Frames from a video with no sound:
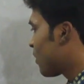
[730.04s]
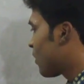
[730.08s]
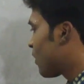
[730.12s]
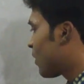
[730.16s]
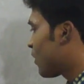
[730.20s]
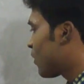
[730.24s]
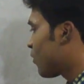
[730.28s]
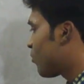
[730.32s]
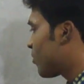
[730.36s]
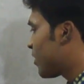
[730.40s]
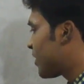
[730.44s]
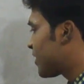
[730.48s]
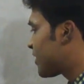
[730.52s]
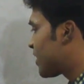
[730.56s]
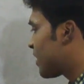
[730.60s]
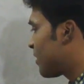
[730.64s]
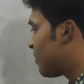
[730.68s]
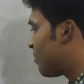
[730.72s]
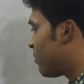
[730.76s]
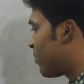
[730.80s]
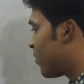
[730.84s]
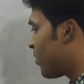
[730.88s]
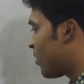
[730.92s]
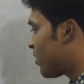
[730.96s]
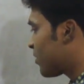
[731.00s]
or you may
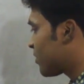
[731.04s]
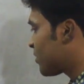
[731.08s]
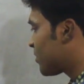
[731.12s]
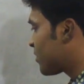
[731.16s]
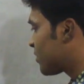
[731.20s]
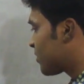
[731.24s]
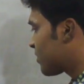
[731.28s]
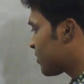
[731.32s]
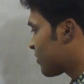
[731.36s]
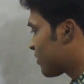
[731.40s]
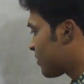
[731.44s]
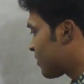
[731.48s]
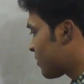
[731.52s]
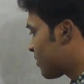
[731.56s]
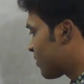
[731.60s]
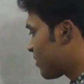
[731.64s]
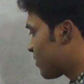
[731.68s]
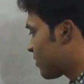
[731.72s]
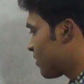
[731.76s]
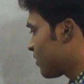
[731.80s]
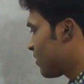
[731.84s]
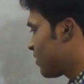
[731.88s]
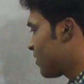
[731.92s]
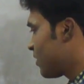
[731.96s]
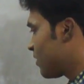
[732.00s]
say but,
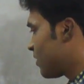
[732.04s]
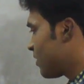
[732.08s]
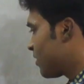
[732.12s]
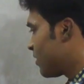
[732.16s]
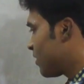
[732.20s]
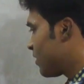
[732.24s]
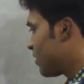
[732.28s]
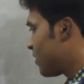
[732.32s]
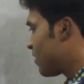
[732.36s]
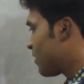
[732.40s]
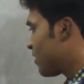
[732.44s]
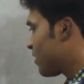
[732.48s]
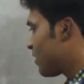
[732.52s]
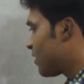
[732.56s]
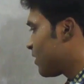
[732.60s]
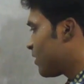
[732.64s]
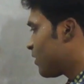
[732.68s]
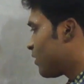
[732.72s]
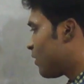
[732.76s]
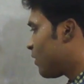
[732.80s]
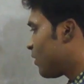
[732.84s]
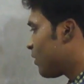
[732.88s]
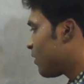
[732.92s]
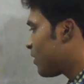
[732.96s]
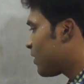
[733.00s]

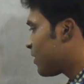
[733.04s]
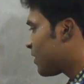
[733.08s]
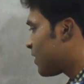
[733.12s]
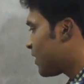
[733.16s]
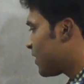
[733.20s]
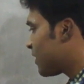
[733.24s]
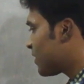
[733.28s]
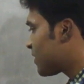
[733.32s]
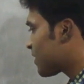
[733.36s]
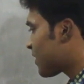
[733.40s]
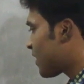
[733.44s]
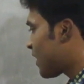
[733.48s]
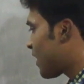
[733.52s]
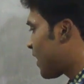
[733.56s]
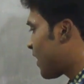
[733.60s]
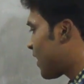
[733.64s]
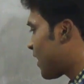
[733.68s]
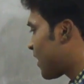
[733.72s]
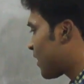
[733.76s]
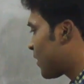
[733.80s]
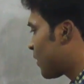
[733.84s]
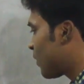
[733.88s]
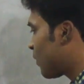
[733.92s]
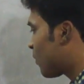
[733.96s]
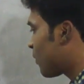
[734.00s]
all these
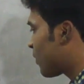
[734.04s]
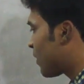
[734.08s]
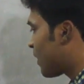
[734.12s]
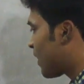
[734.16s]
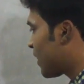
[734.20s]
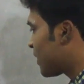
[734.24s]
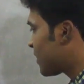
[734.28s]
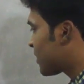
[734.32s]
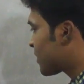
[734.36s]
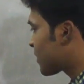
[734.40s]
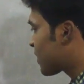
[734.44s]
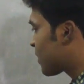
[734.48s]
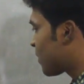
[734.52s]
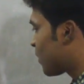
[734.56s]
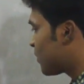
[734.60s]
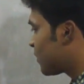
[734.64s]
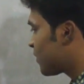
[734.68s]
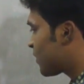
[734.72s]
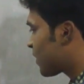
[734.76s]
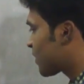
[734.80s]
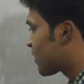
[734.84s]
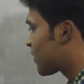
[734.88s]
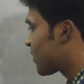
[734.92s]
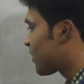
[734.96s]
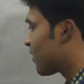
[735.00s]
are known as
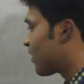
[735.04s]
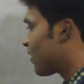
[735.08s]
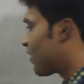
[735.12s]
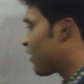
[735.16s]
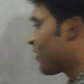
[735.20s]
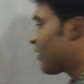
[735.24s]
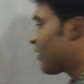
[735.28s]
conjunction.